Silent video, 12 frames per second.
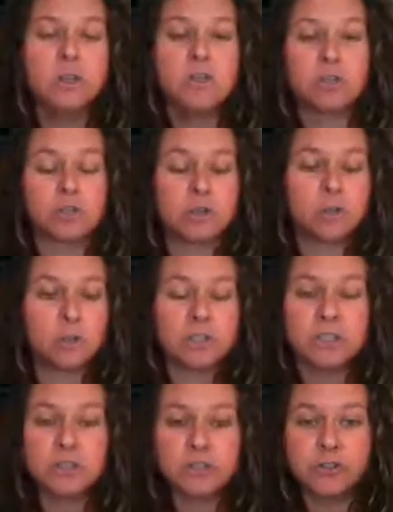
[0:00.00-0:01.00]
So
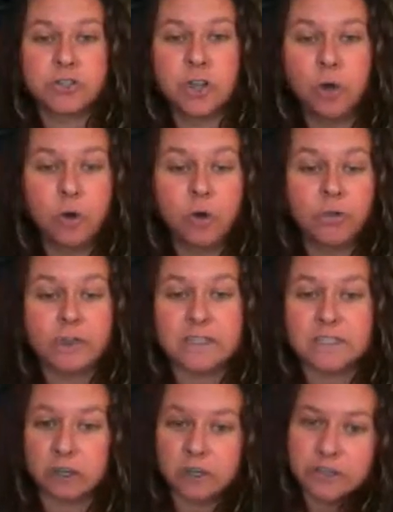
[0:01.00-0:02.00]
years ago, they
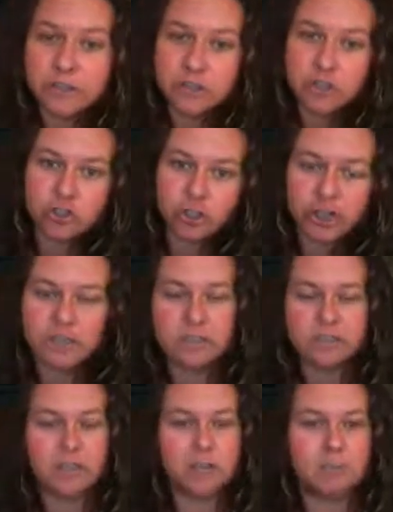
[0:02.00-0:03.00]
started this trend
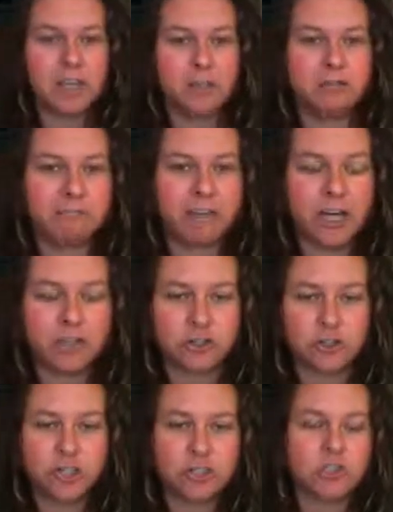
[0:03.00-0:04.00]
in
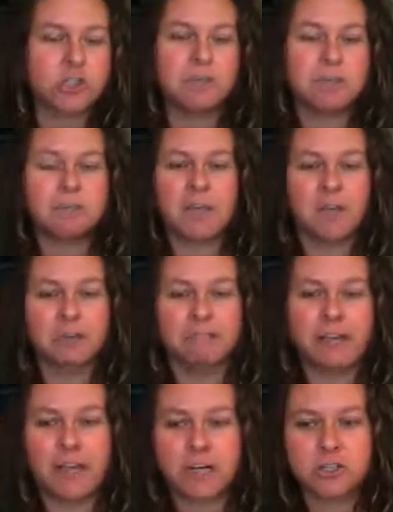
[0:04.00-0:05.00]
manufacturing, and so many
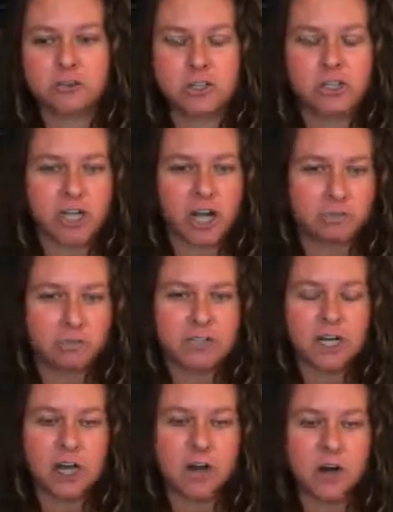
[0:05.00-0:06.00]
manufacturing jobs
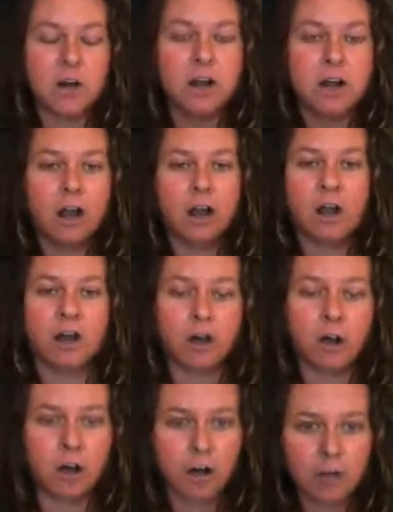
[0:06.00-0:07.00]
now are
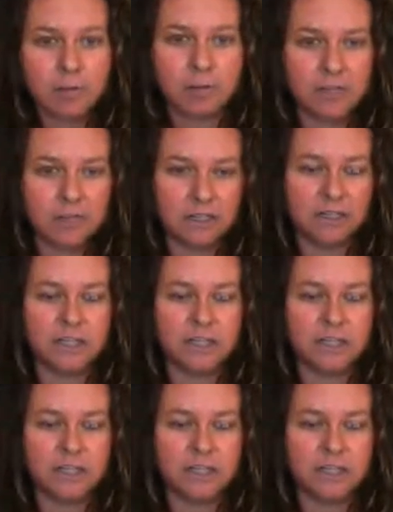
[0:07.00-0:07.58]
automated.